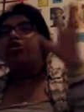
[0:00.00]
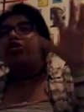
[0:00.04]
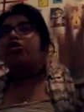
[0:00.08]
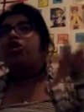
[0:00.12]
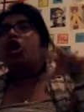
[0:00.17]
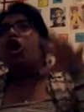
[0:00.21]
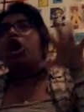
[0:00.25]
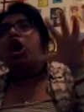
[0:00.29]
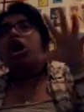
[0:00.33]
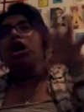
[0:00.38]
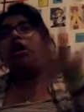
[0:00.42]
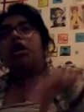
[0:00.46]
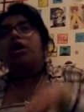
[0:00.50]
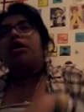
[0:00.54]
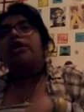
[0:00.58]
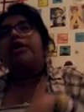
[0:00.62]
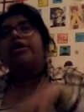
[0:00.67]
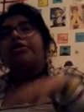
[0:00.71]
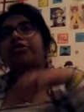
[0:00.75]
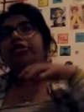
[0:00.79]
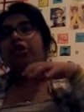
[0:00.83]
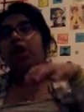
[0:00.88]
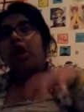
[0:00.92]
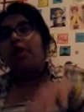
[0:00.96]
your thought
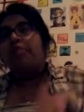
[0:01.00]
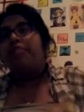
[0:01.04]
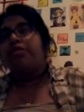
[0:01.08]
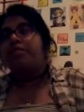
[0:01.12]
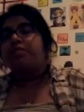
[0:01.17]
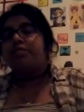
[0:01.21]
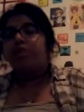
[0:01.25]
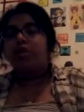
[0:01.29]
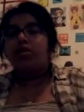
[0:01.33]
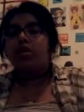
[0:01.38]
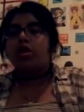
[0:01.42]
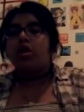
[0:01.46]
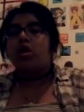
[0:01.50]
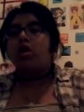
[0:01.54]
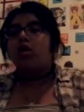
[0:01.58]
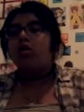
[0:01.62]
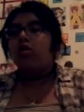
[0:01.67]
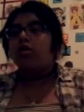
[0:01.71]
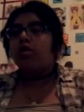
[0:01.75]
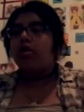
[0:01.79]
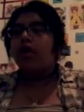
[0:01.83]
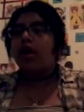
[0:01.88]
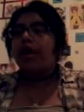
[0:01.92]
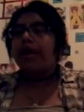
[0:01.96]
in the comments
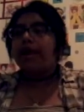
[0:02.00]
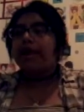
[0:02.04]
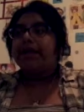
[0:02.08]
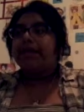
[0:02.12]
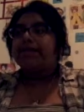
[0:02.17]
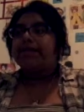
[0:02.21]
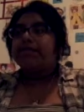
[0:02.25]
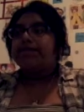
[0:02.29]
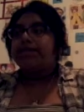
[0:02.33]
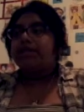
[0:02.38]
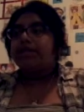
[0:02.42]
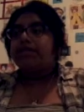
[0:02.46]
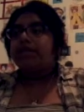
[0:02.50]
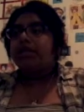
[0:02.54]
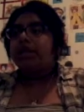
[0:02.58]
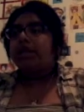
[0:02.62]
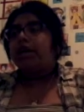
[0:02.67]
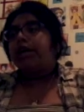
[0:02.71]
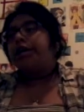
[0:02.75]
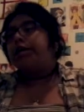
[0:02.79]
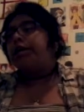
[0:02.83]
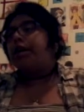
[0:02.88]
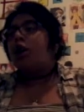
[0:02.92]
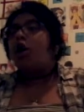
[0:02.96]
below,
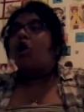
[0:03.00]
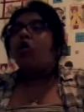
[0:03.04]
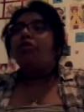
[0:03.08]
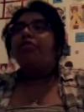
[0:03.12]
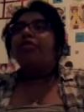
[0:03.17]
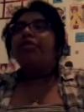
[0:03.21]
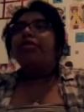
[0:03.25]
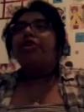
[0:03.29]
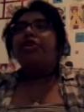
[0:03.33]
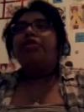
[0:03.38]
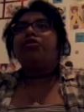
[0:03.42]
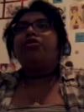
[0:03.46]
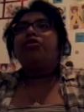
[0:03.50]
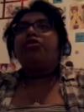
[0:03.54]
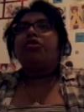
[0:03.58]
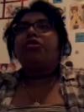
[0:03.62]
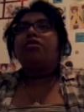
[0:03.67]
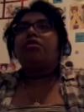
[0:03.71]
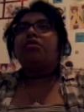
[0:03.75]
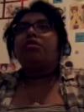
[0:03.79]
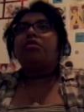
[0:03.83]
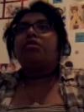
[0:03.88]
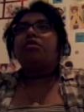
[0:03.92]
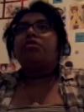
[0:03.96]
and I'll read your
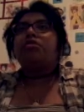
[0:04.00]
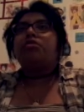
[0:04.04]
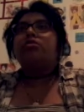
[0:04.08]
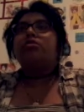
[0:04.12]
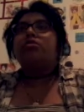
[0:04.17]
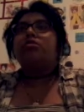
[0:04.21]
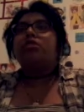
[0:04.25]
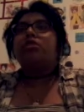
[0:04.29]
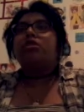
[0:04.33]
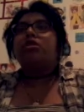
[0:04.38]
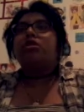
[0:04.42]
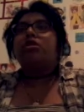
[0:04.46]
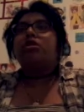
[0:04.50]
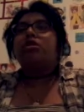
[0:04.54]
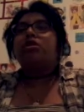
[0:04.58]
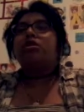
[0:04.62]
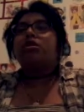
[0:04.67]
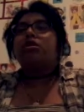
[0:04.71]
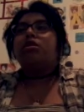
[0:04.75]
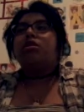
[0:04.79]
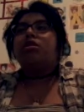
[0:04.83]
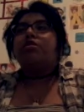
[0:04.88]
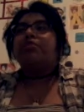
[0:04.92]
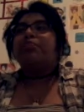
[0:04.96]

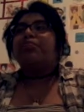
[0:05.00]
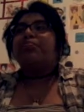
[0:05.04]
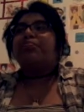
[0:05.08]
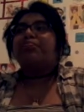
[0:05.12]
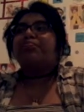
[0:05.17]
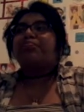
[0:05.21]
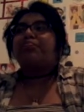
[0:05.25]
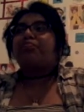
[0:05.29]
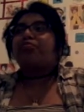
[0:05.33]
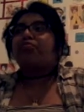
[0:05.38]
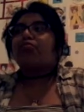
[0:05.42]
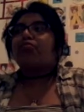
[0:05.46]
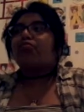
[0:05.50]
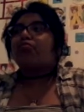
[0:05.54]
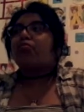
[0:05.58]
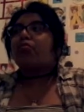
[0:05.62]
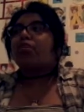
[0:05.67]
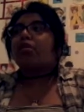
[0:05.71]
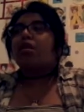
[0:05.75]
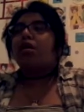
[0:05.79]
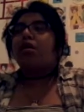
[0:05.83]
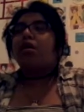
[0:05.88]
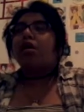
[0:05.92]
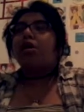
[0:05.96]
your
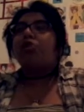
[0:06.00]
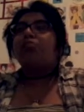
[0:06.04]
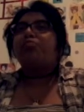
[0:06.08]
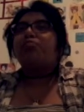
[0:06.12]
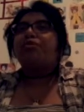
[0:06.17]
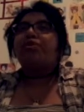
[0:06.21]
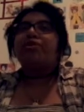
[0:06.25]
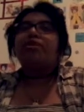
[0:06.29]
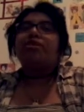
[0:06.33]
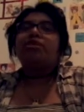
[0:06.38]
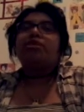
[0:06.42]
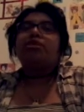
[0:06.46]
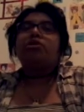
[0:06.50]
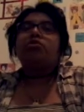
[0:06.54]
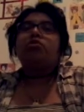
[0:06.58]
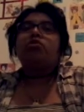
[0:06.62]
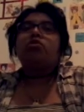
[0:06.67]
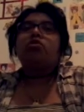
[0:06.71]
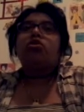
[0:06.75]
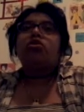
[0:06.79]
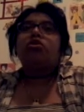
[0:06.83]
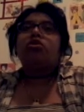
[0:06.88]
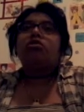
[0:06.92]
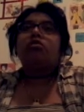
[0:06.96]
opinion
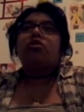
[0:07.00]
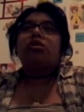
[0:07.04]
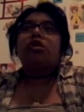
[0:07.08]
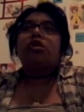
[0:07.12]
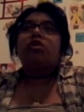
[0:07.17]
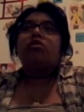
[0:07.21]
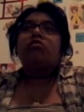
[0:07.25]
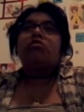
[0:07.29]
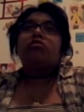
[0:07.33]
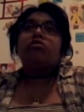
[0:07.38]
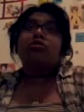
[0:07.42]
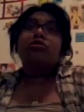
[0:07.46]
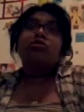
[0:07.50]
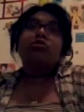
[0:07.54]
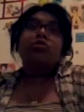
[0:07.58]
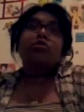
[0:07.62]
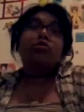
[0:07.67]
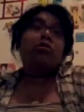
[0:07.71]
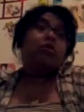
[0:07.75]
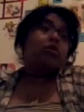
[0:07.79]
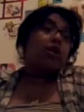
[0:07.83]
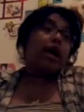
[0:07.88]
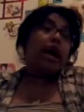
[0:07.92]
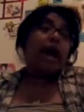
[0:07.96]
or like what's
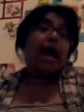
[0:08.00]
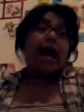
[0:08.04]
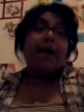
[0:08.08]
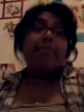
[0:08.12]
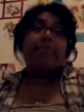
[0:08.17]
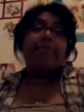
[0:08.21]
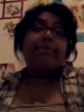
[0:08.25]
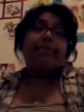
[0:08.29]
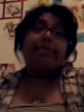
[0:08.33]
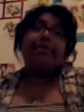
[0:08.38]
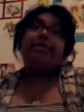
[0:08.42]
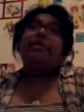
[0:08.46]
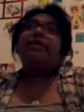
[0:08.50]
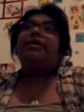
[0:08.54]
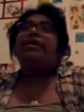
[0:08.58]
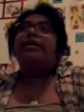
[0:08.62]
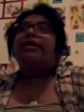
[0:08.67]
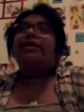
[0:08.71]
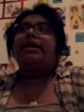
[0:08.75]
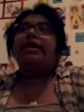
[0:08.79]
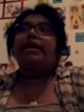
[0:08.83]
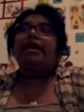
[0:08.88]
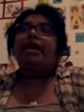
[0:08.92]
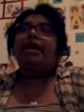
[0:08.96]
gonna happen.
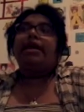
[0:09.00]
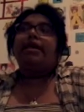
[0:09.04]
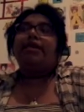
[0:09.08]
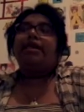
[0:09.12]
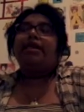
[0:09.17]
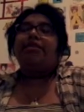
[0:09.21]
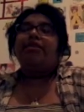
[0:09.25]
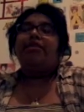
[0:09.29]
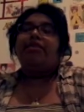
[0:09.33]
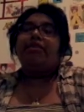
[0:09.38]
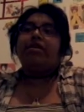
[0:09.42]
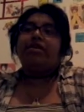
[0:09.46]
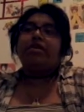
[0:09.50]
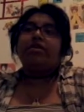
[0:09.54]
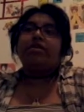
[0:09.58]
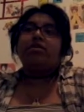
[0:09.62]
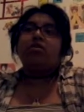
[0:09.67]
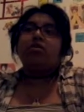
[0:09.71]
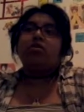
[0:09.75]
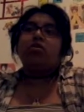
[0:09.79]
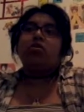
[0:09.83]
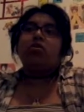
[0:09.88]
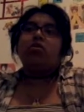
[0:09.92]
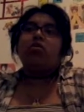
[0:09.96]
And if
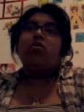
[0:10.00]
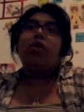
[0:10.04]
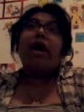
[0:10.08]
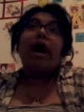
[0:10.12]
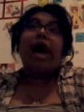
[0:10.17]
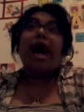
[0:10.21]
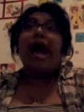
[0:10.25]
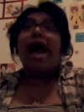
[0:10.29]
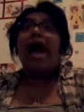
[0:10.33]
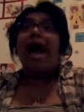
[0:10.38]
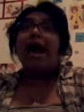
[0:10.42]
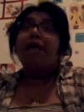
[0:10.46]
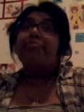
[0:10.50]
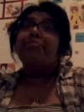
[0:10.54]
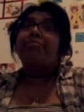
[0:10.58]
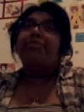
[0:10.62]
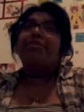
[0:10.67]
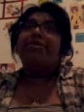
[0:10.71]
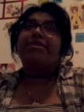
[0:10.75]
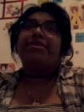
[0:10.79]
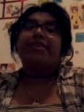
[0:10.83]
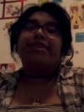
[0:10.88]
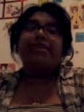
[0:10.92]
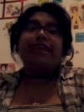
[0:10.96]
it's what
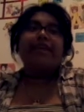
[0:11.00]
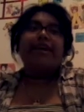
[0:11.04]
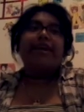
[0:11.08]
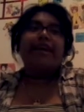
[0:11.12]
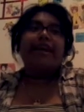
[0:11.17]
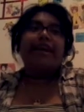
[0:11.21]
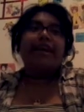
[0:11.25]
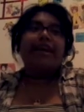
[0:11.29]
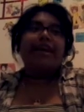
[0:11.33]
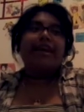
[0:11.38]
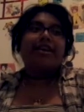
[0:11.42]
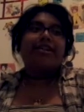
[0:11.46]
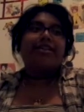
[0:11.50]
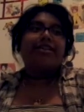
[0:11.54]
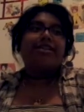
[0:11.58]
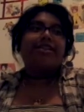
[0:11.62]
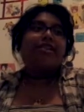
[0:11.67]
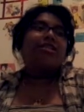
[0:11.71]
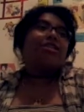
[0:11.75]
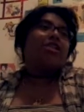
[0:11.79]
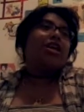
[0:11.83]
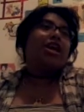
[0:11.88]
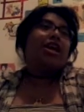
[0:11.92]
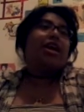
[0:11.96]
happened in
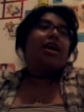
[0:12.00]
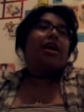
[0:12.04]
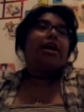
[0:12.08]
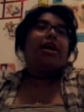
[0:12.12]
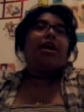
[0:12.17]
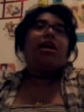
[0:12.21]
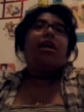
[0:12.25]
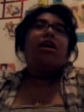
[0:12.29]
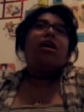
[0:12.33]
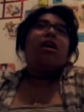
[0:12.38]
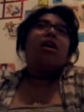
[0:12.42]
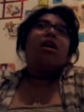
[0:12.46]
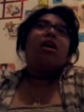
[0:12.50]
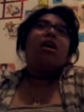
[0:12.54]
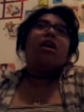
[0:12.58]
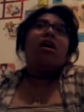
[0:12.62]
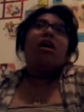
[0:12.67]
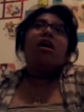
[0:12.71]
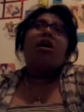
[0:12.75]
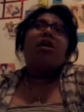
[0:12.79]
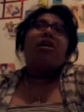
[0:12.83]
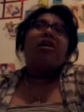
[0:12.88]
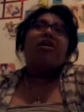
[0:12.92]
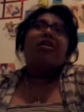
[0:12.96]
think
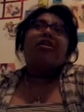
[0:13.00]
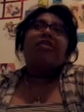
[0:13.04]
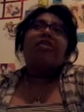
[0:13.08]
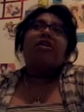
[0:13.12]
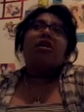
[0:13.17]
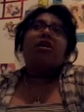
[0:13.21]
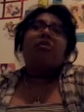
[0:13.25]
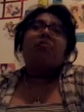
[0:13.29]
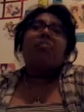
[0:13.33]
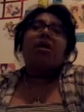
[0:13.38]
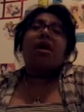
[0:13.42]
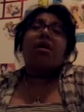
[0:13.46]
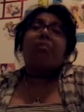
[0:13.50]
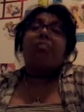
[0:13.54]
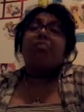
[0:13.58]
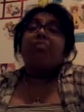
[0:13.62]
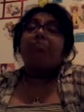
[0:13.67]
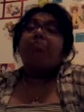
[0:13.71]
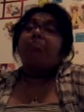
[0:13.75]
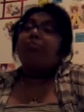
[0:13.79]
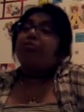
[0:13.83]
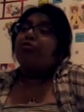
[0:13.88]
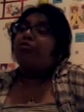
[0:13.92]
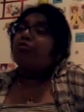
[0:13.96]
um, I
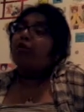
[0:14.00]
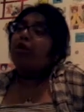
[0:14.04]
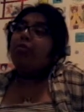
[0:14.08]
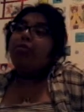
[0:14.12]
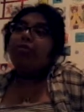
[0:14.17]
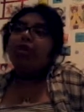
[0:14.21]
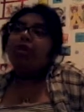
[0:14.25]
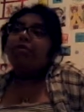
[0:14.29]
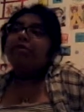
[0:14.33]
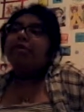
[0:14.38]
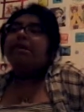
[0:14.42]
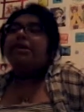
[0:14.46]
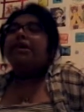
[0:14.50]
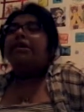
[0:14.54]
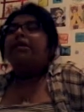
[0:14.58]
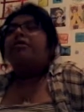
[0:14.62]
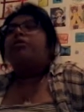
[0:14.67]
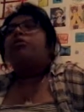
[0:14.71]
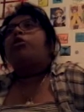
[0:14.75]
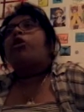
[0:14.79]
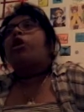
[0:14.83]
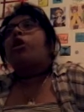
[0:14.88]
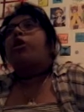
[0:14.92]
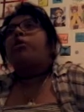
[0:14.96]
we'll probably
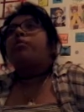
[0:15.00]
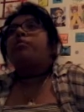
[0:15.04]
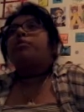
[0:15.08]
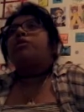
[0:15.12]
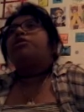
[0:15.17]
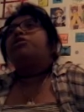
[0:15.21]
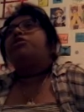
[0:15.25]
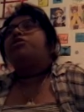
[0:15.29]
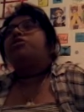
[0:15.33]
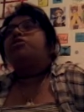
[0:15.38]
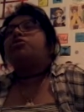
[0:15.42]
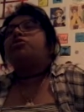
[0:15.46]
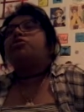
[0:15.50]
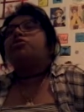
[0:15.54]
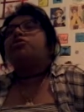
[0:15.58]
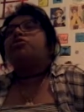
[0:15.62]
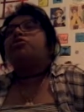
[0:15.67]
uh, message